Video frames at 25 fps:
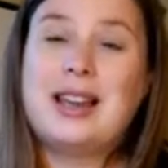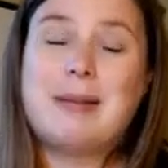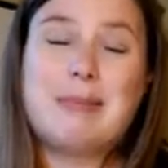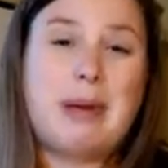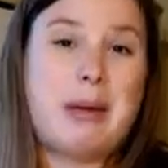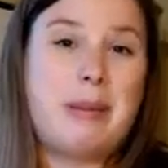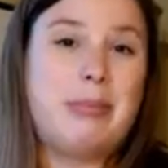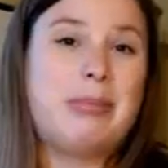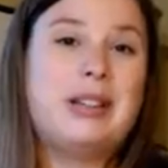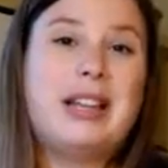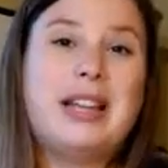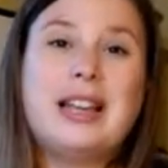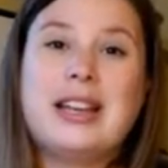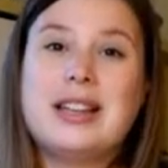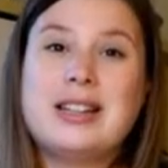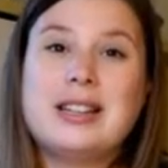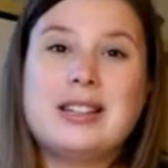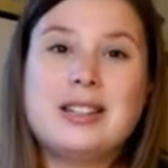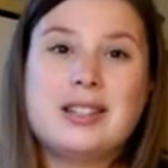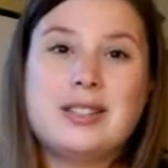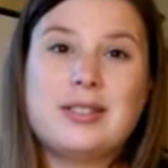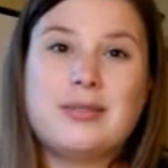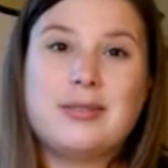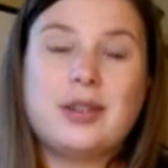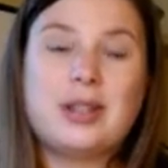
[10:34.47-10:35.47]
my
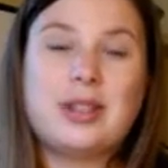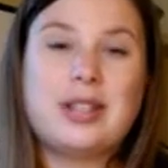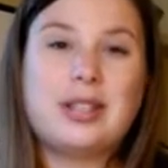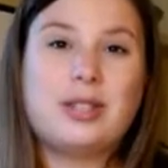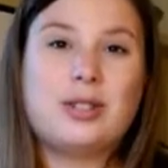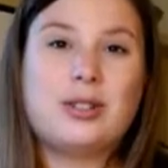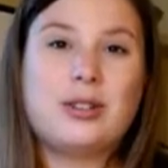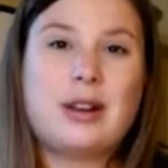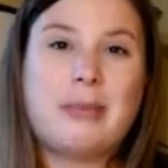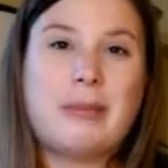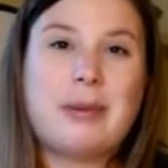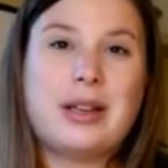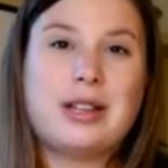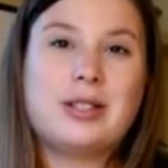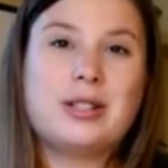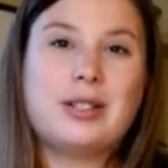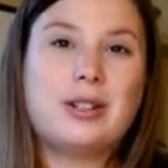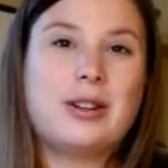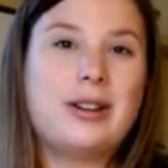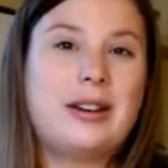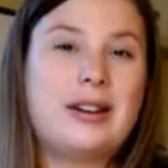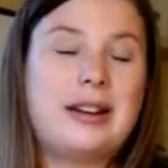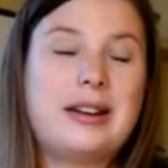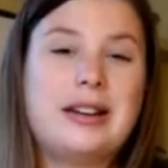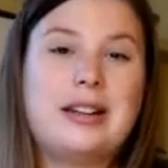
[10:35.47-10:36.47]
plans for this
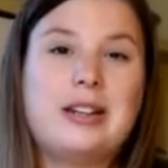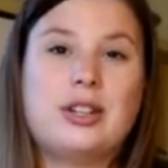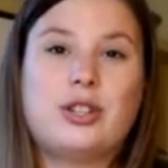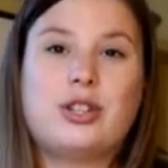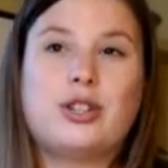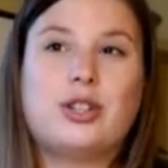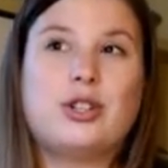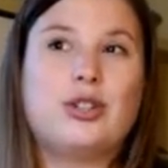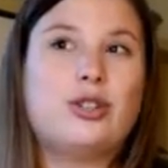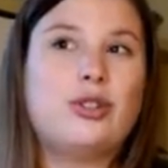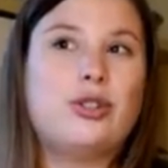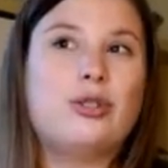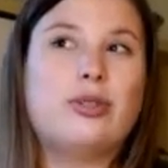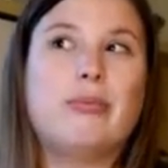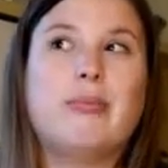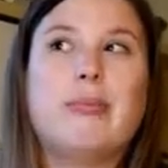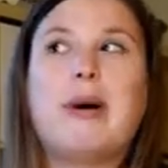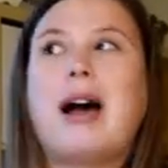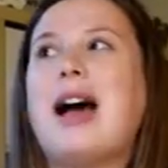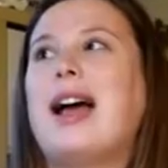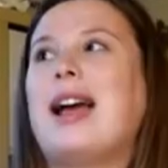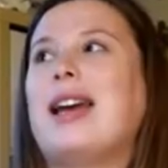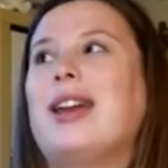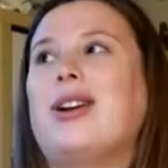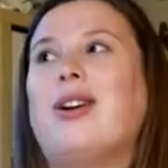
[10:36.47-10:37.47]
trimester, in addition to
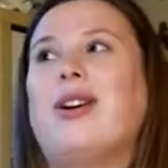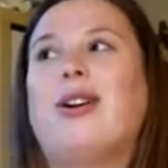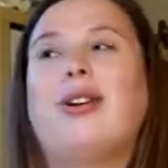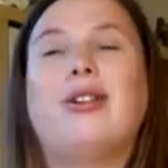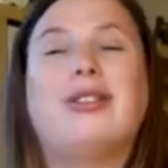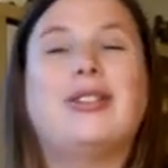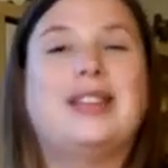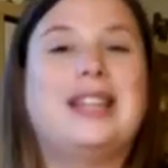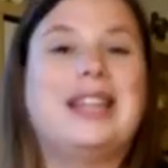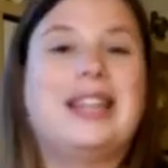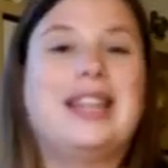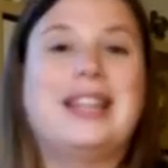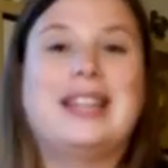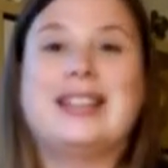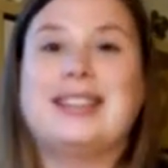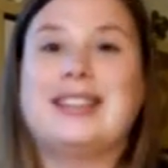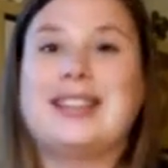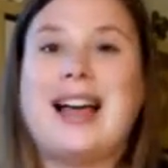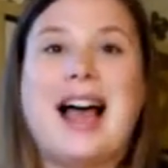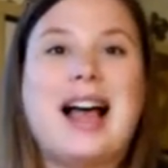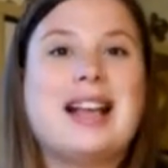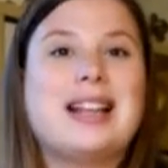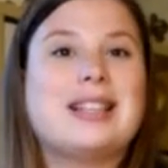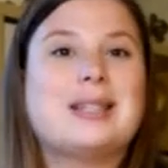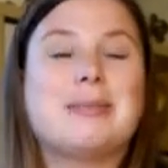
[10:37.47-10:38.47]
buying all the
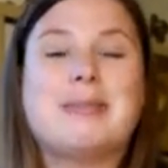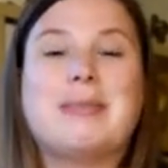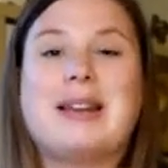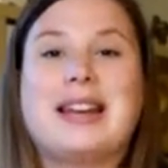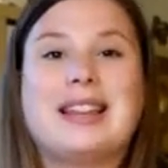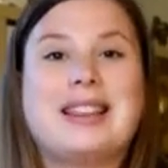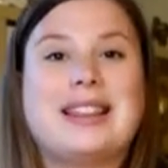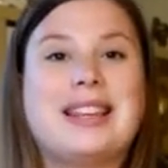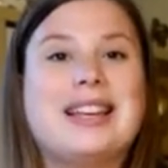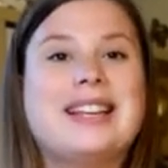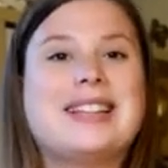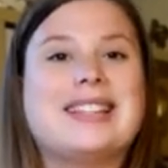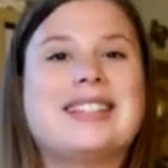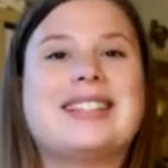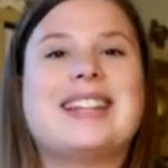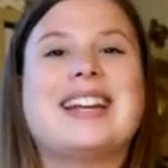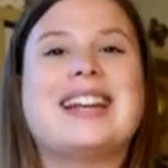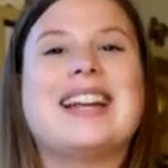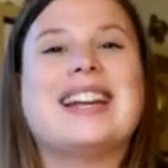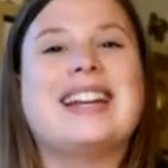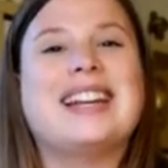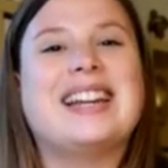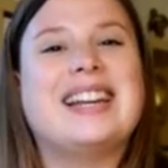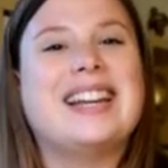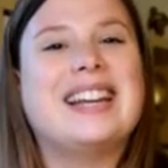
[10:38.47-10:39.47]
last minute things that
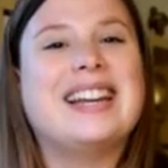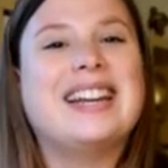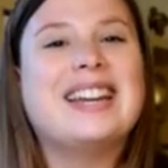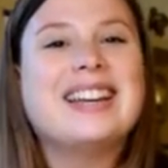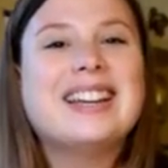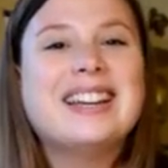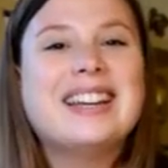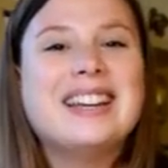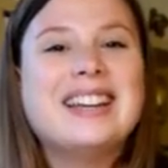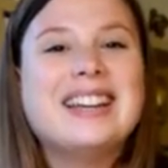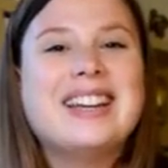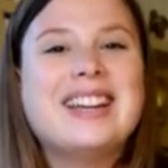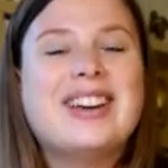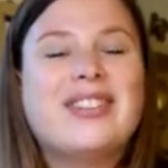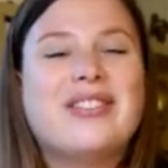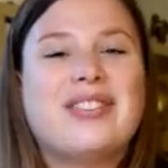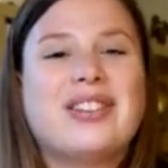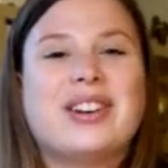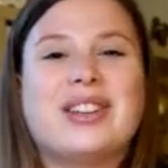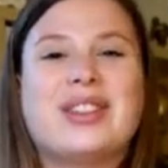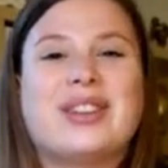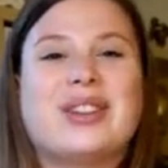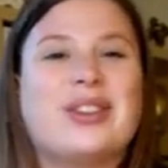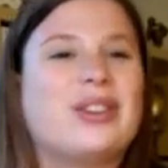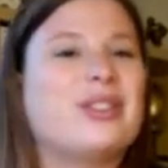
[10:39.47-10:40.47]
I need
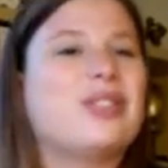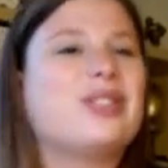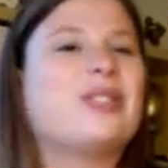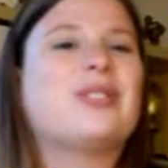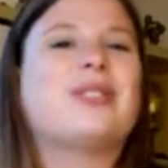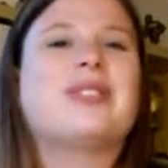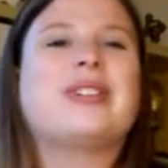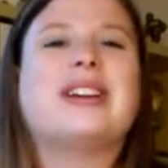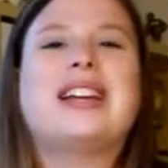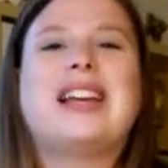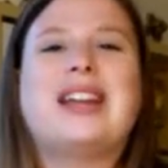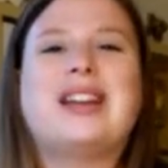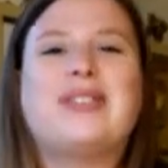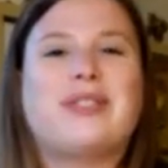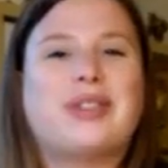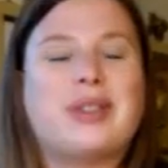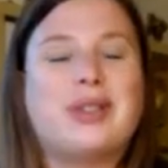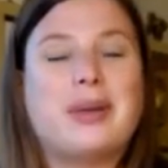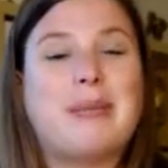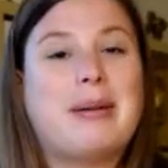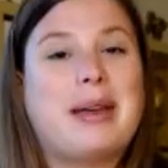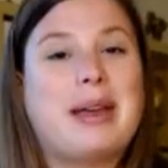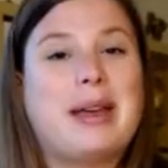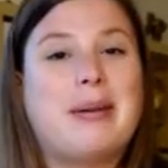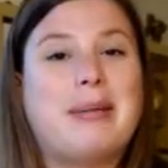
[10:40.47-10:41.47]
for the nursery and for the
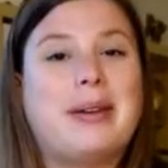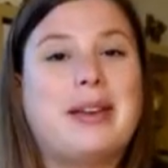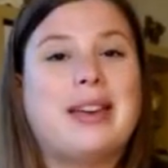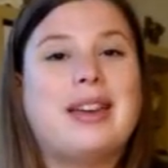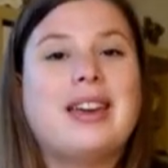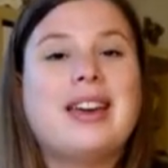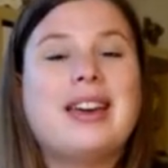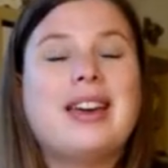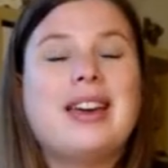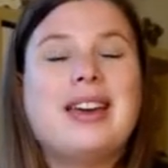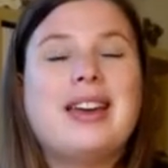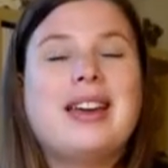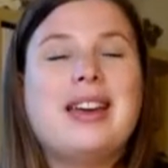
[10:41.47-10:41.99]
baby.